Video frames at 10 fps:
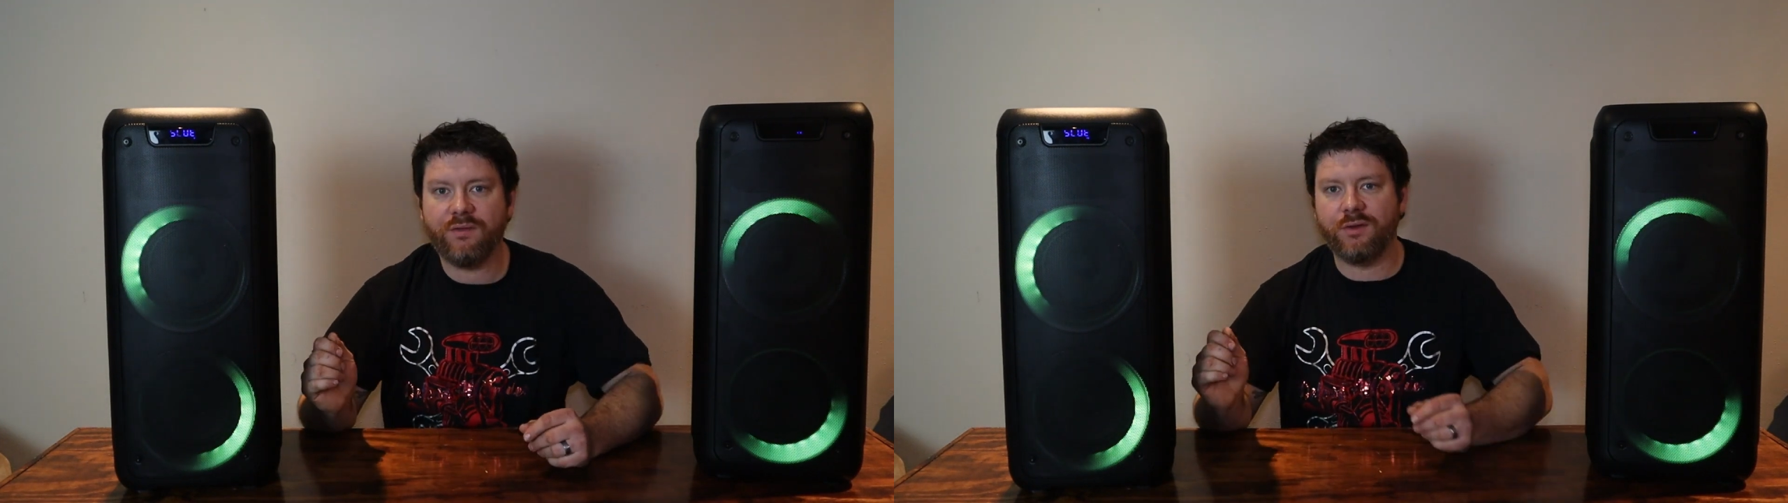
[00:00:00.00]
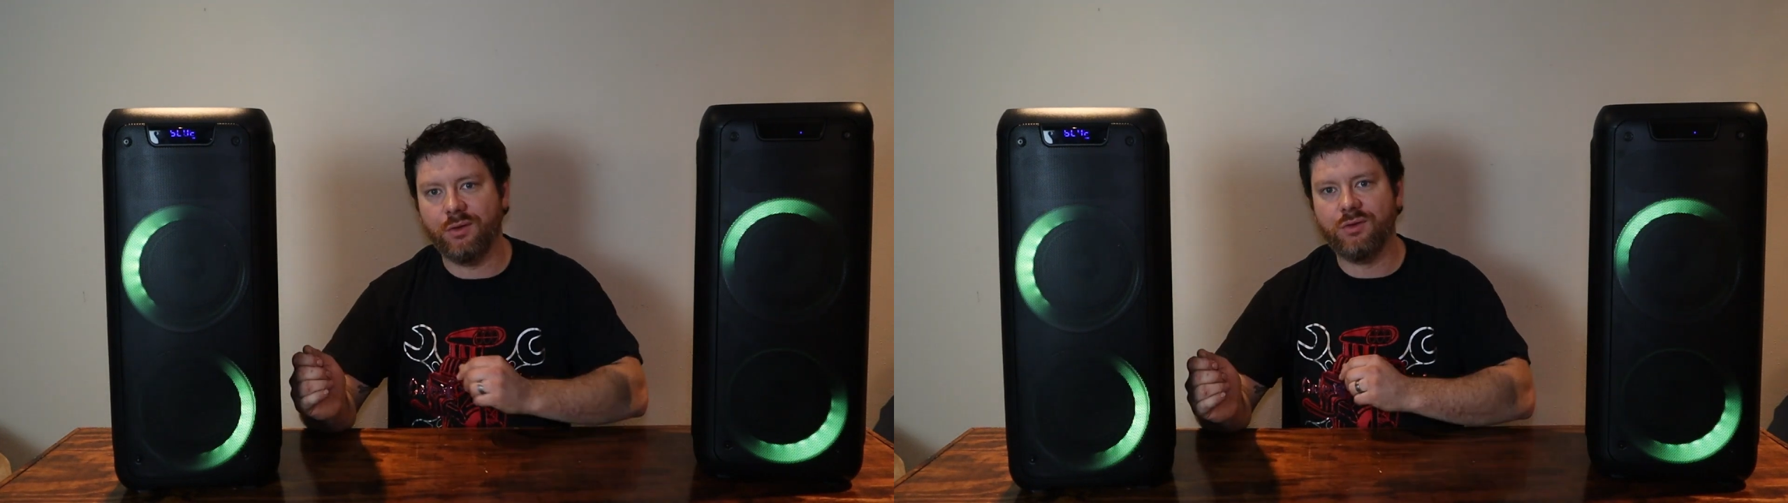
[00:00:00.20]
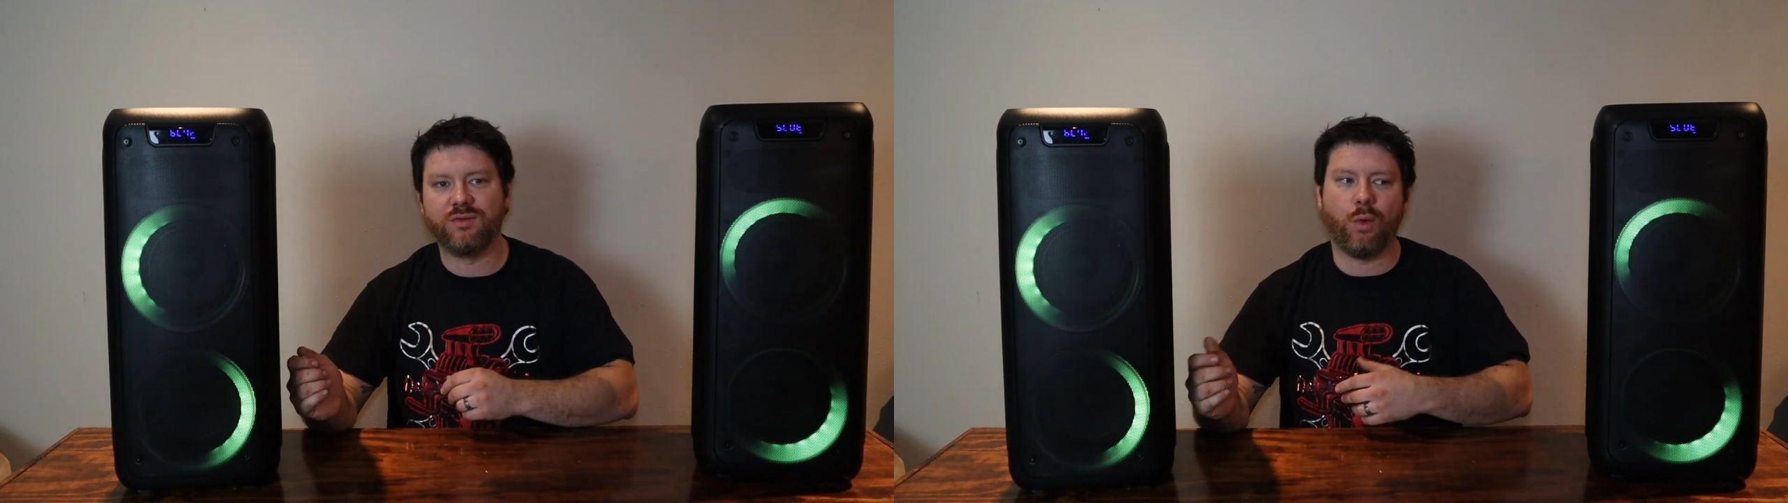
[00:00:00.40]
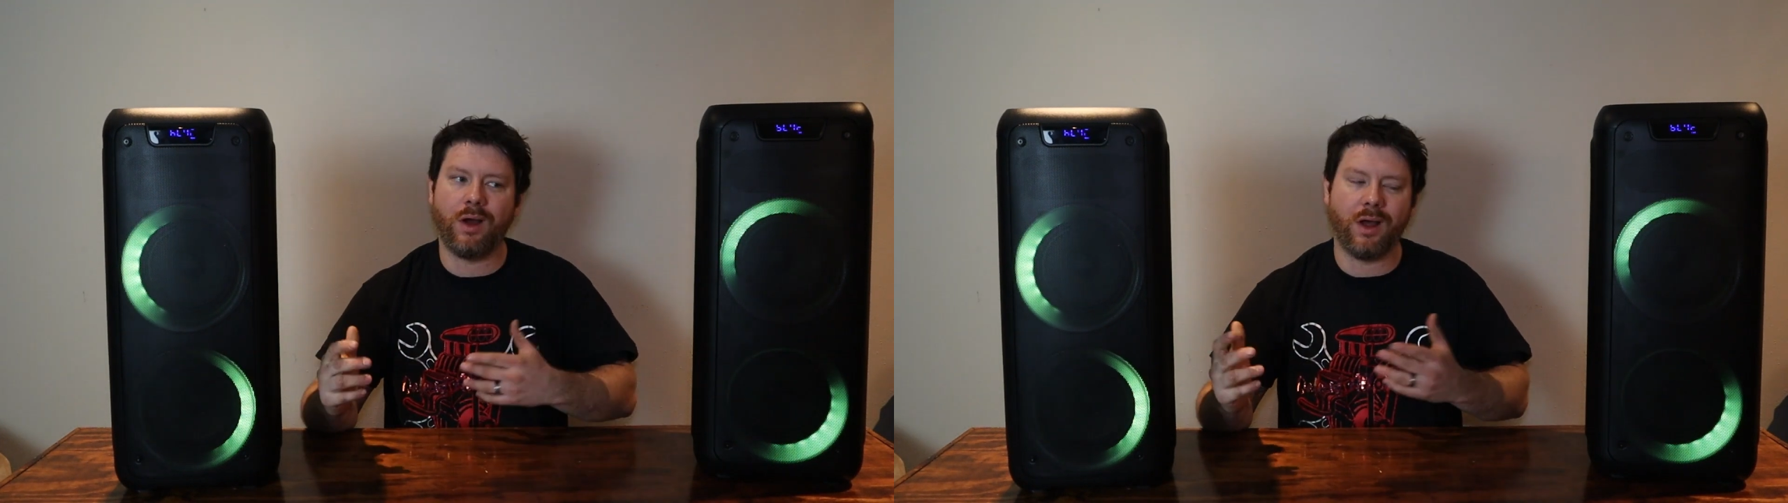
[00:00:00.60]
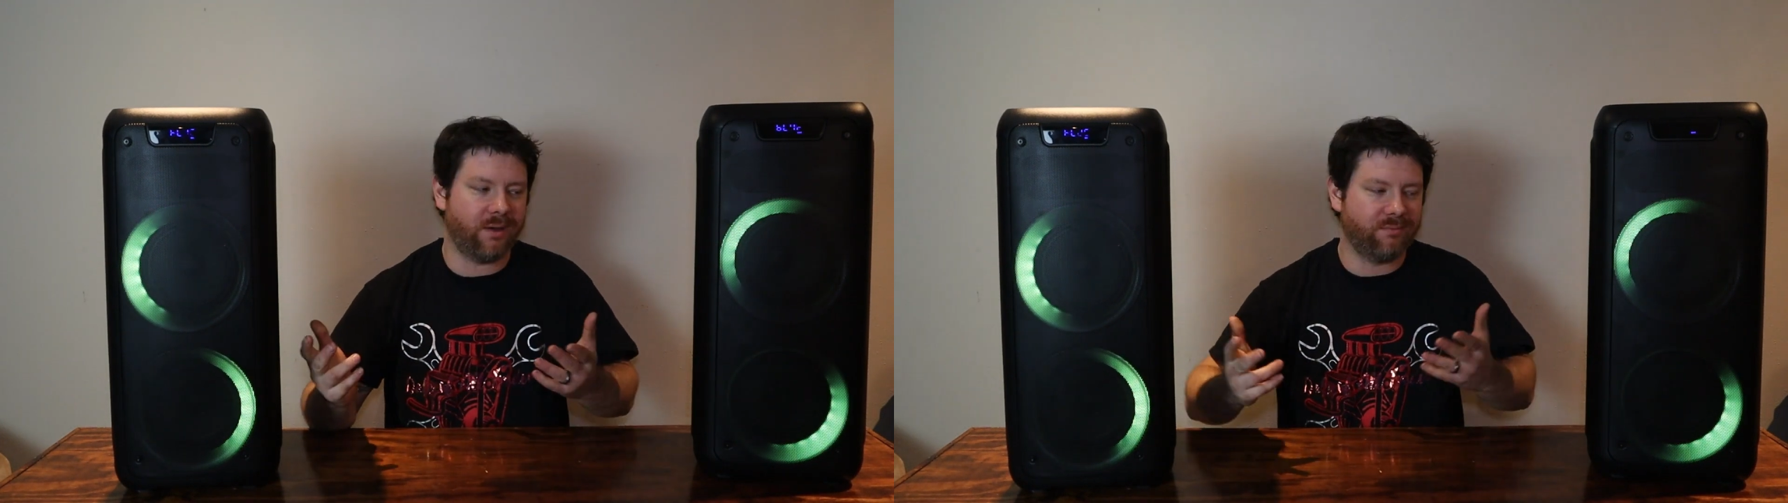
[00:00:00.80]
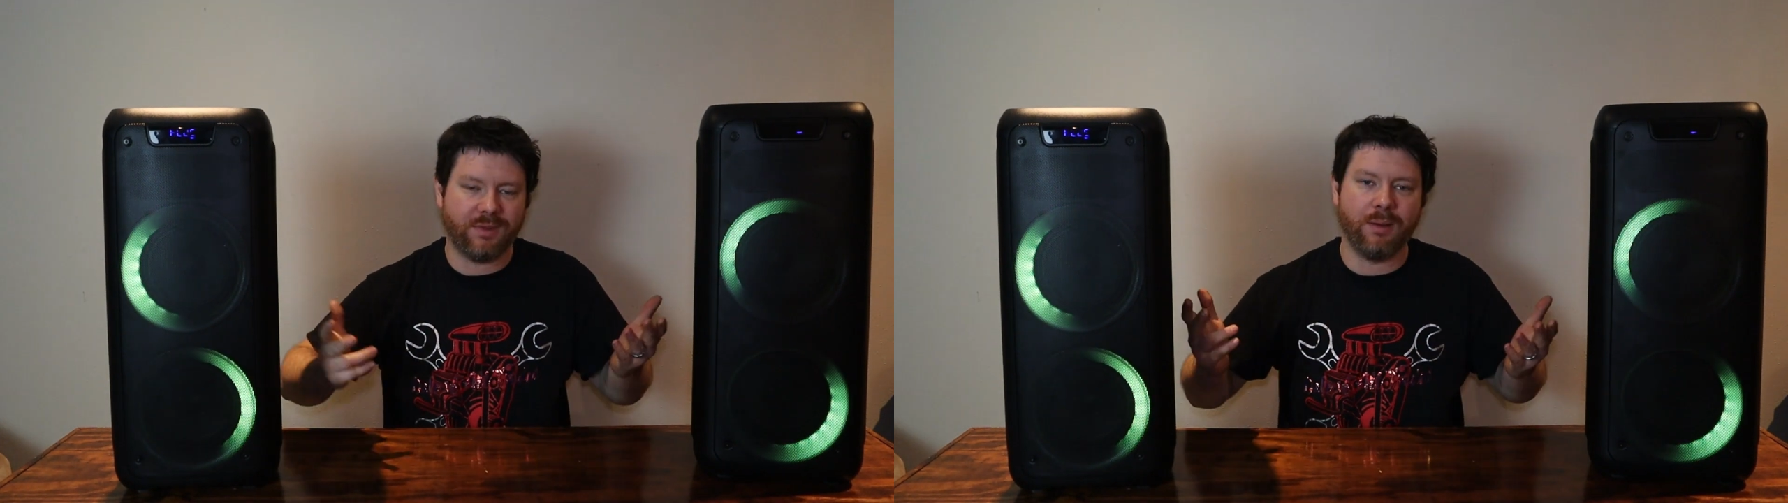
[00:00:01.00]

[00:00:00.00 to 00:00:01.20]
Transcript: if you lose one,